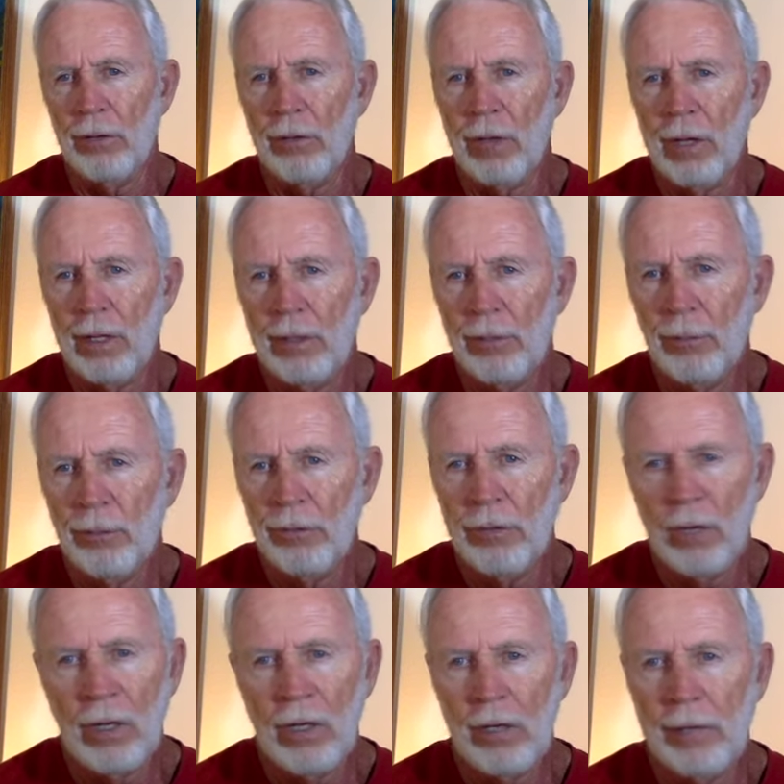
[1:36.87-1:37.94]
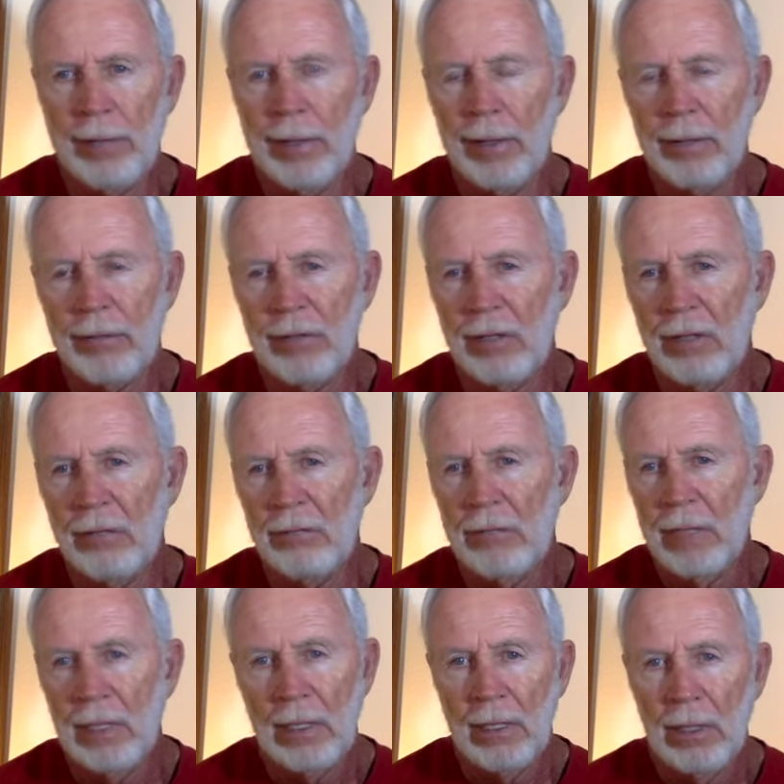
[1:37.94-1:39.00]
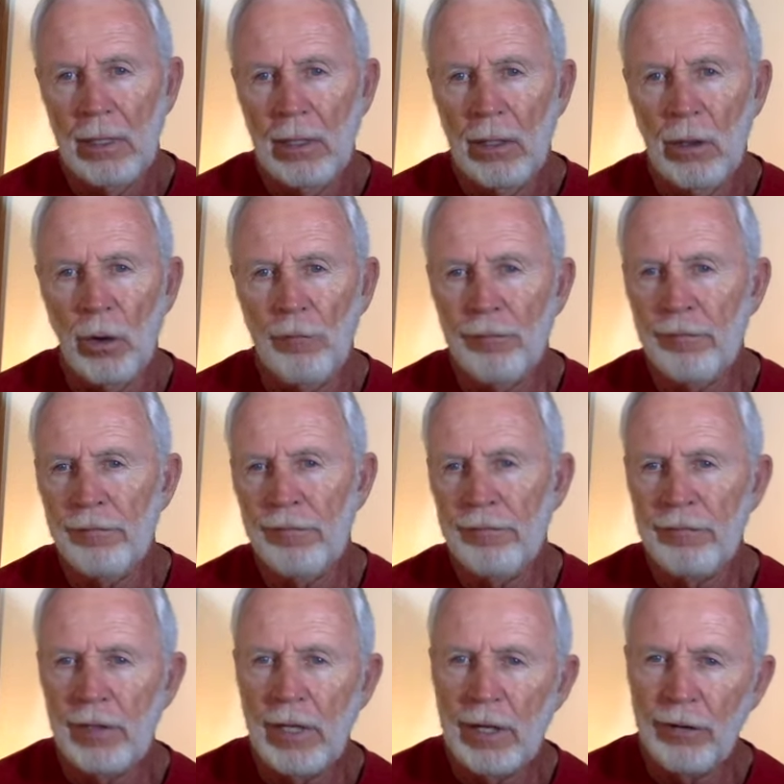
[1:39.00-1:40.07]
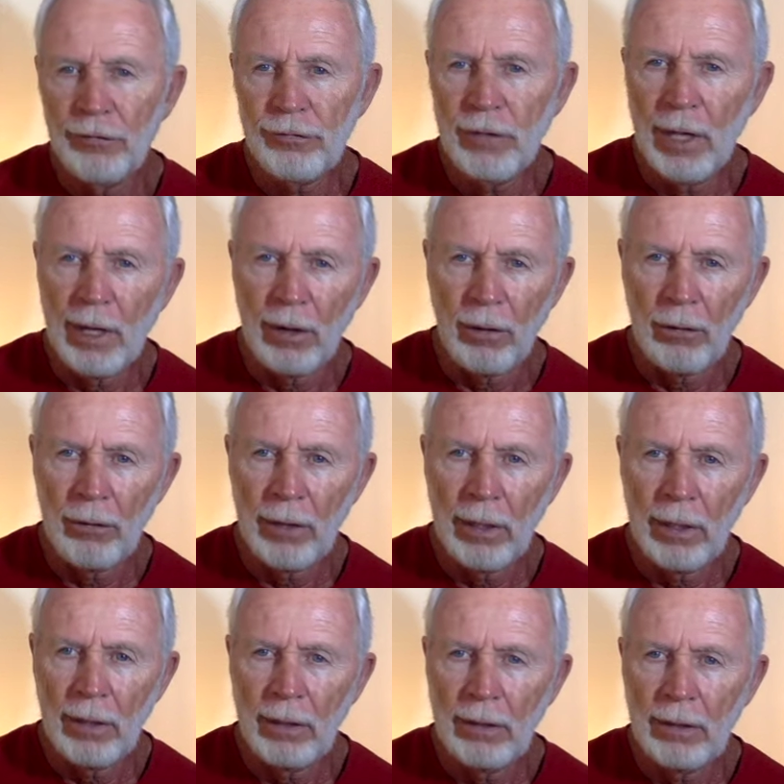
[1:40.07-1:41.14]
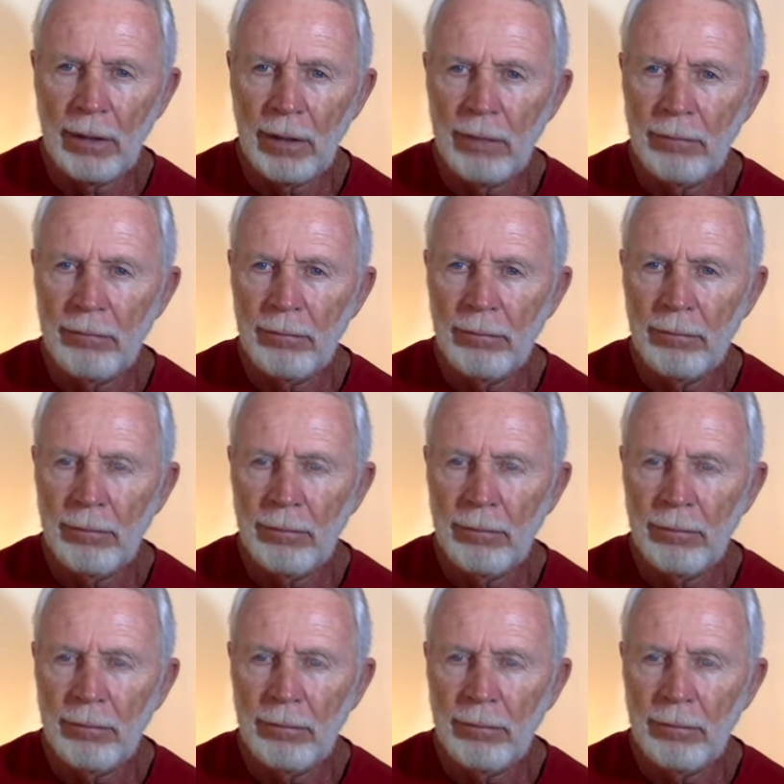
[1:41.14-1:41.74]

I, we're talking about um, over 50 years now, and um,